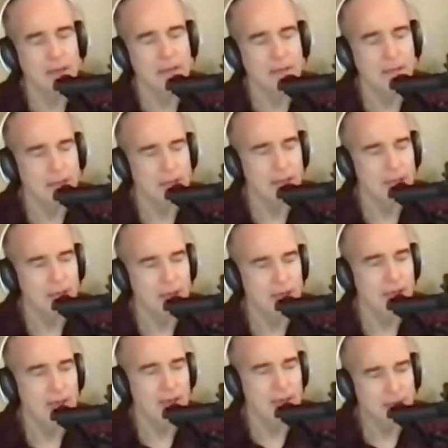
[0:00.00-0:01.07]
Rise
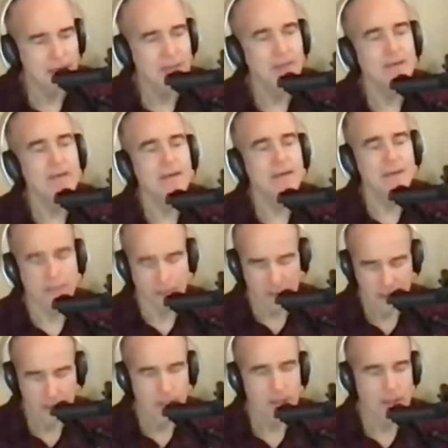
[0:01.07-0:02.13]
up this morning,
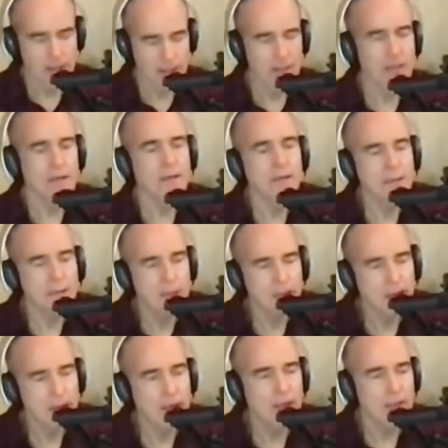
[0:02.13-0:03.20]

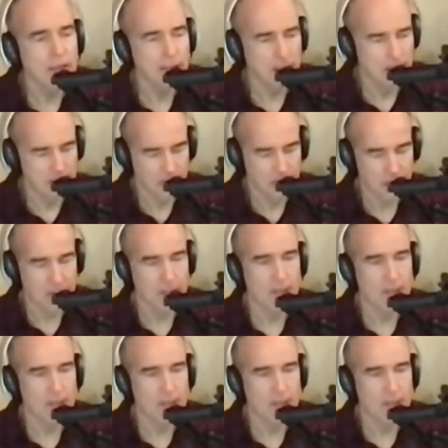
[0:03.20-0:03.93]
smile with the